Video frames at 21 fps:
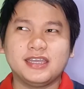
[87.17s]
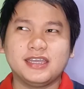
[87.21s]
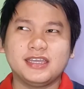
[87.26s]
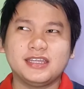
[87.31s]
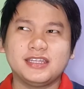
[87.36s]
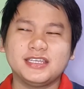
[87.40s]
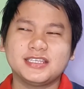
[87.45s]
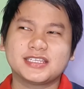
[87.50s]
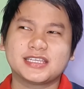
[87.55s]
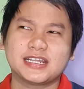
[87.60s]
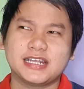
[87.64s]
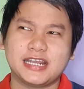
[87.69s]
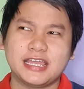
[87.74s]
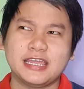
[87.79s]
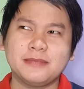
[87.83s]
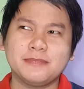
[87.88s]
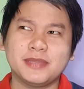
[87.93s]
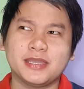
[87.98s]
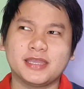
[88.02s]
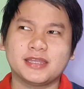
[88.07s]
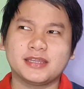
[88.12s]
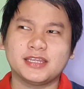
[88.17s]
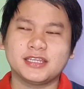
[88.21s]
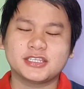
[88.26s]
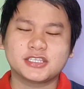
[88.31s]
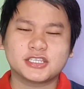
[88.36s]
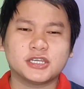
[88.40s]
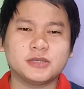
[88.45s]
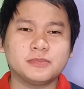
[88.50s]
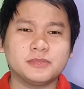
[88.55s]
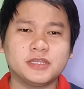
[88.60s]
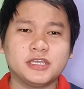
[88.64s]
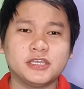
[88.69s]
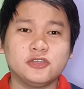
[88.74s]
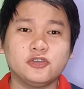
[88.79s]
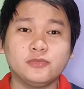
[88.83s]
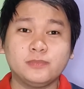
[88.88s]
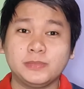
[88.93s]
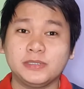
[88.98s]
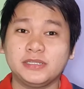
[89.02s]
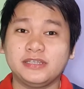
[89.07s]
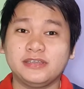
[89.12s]
It is claiming that something
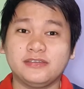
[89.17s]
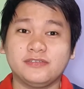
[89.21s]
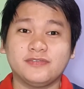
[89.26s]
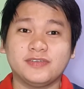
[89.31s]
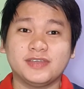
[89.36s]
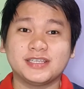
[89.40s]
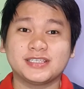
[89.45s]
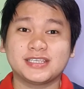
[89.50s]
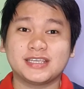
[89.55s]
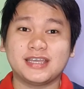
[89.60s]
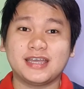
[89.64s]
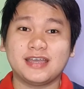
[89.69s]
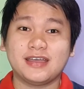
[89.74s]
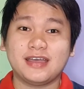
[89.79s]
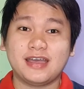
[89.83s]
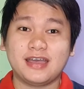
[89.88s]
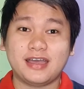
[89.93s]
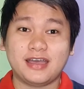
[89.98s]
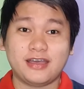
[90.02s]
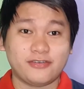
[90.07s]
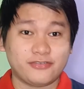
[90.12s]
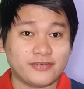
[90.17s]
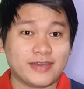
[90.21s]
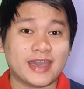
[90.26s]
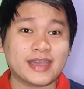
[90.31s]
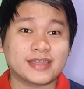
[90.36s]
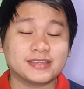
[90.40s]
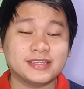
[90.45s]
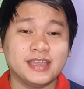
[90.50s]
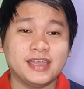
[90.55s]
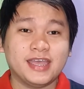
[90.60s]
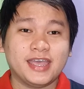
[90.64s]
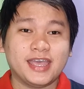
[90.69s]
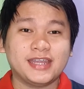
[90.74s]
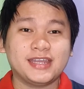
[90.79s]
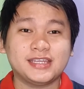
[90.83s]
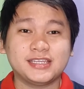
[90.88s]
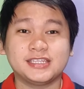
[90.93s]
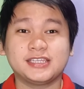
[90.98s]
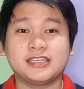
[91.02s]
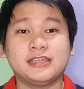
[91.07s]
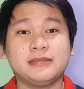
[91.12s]
you believe is a fact and
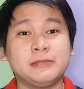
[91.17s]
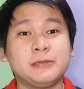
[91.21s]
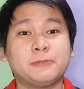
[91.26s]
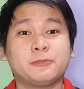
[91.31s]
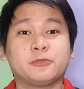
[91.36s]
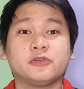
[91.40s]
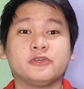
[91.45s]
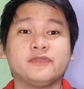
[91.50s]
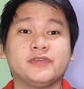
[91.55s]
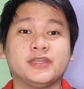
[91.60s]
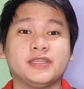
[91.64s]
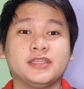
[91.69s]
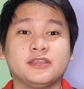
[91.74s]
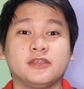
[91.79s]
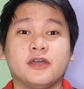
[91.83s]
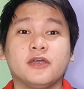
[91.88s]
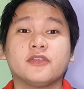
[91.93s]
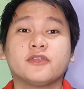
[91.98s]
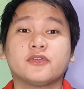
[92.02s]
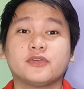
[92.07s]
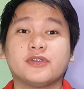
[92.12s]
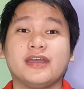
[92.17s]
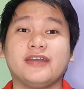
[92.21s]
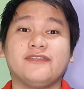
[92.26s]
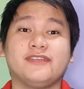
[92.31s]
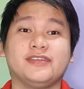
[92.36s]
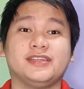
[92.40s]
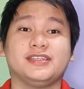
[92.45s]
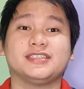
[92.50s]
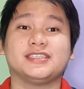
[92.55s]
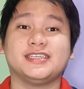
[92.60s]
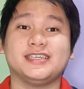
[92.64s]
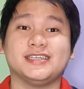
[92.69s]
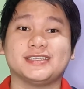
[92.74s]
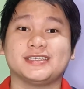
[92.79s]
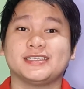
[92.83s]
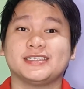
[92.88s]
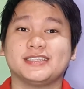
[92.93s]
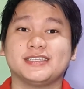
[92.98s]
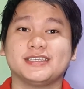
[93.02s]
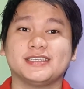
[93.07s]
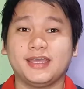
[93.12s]
that it can be proven through
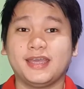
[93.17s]
evidences.